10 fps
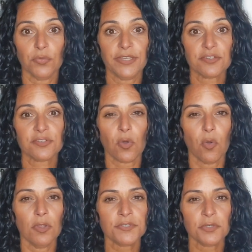There's
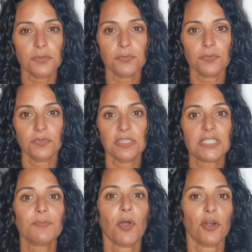also
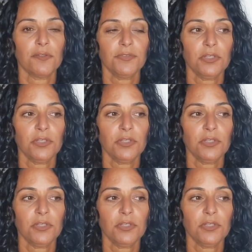this part of